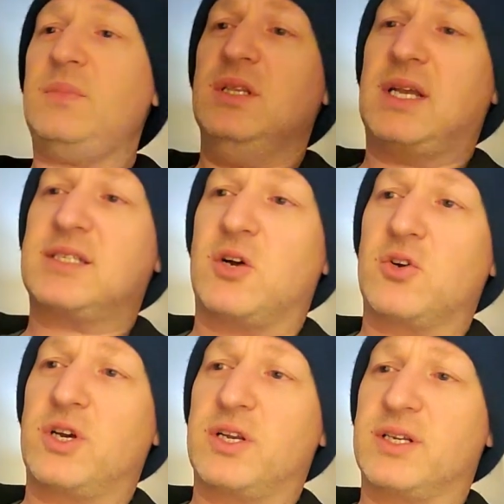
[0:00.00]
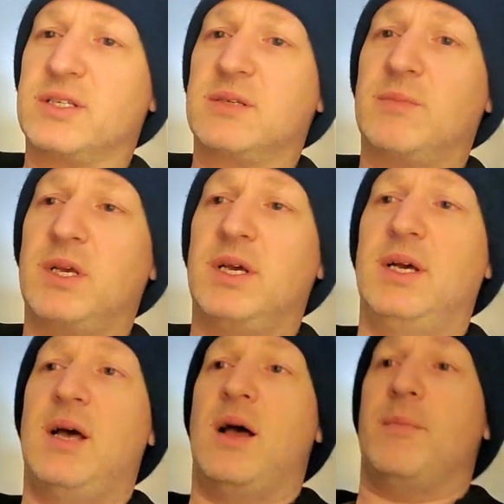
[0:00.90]
And that's how good it is.
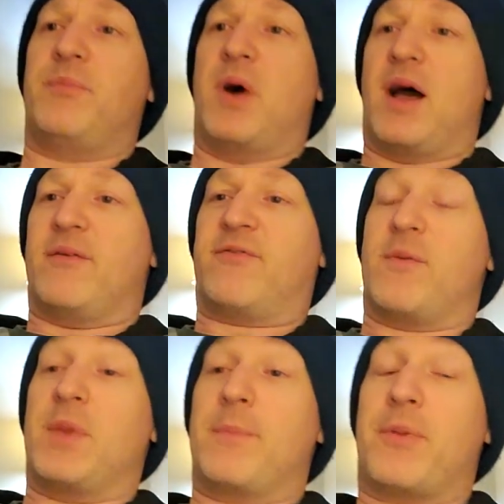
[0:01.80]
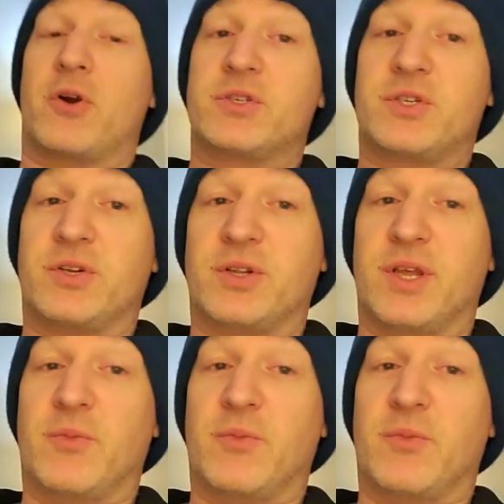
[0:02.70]
But for me personally,